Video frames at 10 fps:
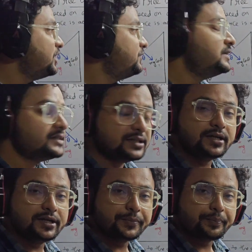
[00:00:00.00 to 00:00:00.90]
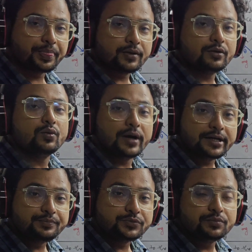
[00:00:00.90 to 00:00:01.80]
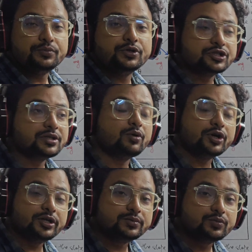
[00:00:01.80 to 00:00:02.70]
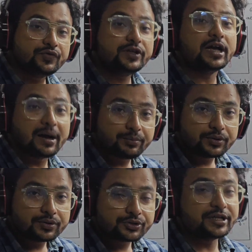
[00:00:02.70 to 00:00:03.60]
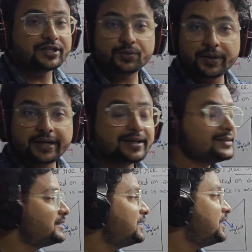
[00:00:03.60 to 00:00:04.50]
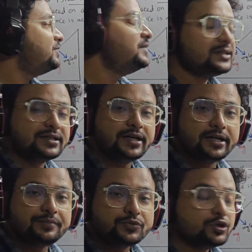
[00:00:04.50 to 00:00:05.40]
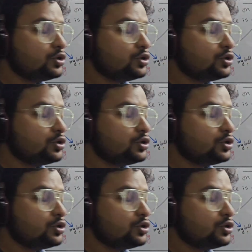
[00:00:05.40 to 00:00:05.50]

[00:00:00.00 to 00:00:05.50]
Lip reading: F is greater. Why? Because the body is moving up, so that's why I can say F is greater.